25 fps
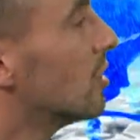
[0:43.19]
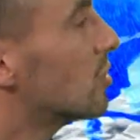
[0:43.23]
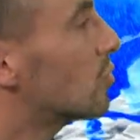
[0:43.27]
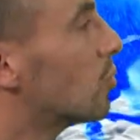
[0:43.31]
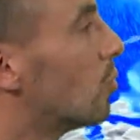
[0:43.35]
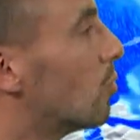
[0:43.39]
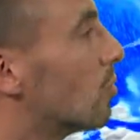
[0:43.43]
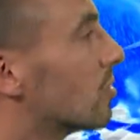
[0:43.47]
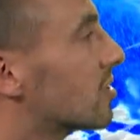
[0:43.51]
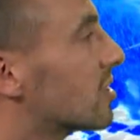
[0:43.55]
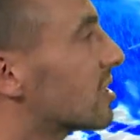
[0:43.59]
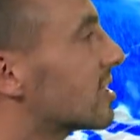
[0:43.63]

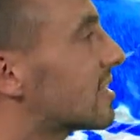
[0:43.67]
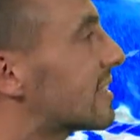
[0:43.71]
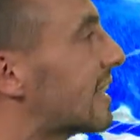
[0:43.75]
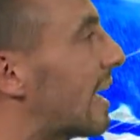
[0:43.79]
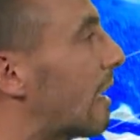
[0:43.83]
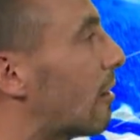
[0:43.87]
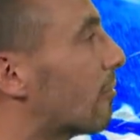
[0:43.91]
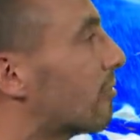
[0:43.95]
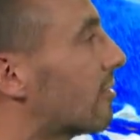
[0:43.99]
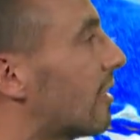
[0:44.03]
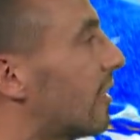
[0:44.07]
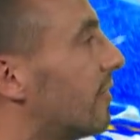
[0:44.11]
towards the
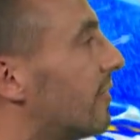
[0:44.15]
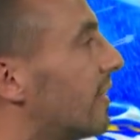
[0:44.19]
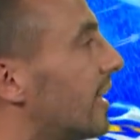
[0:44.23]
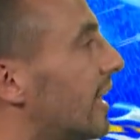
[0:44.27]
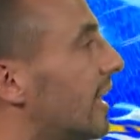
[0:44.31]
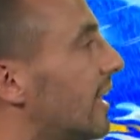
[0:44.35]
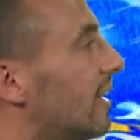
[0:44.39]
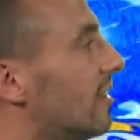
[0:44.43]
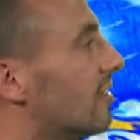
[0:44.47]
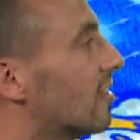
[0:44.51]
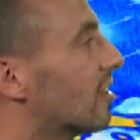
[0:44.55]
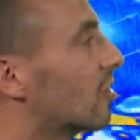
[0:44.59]
south and
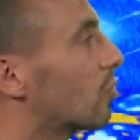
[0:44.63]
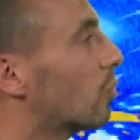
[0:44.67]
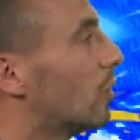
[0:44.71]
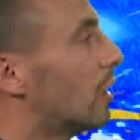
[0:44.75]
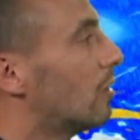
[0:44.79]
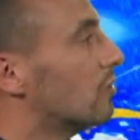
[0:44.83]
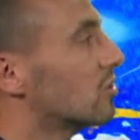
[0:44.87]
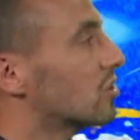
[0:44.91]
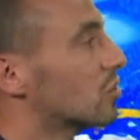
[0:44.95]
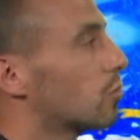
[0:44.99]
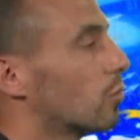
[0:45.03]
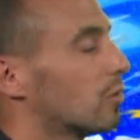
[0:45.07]
the east as
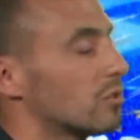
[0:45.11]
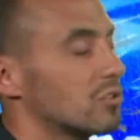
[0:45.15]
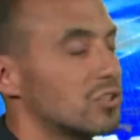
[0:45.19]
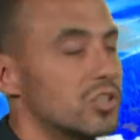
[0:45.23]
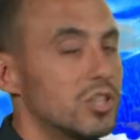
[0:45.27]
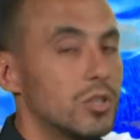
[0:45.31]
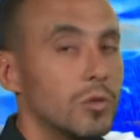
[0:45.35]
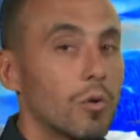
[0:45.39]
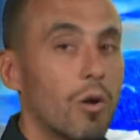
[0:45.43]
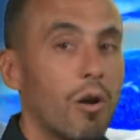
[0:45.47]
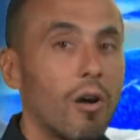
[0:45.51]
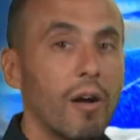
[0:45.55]
well, just one or
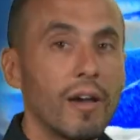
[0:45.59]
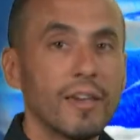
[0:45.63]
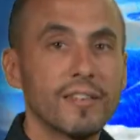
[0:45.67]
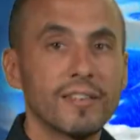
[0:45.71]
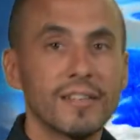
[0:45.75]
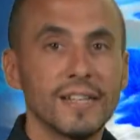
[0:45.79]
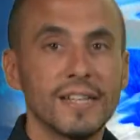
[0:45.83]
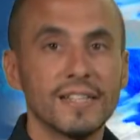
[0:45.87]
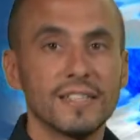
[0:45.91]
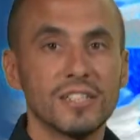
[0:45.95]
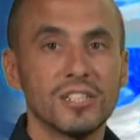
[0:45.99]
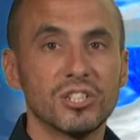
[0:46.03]
two
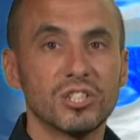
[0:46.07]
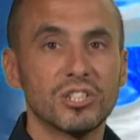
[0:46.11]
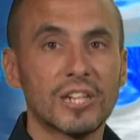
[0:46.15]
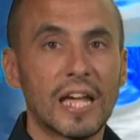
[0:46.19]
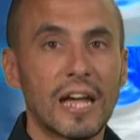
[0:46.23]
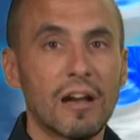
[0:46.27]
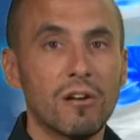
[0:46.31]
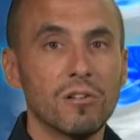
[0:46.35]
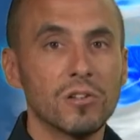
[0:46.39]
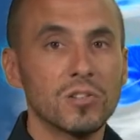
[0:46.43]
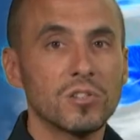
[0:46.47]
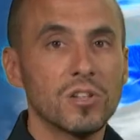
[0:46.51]
isolated
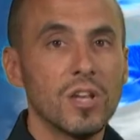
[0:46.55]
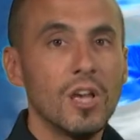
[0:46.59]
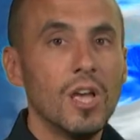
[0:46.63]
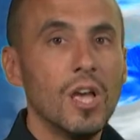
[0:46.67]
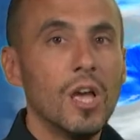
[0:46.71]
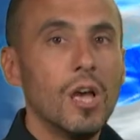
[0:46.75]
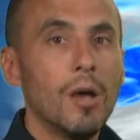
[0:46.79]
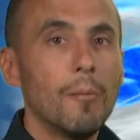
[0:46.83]
showers.